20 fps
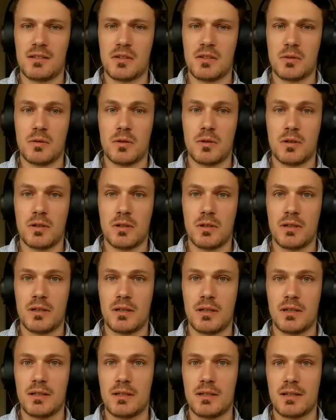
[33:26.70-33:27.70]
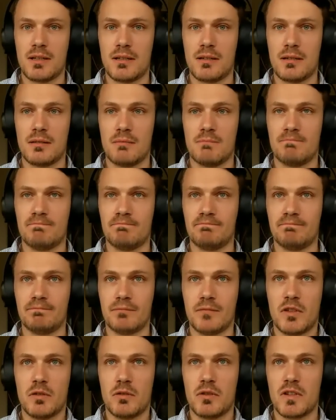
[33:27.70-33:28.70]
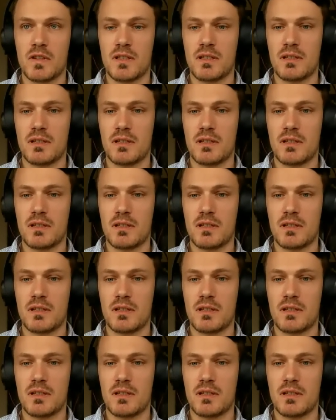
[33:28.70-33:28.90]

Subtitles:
so on, and then it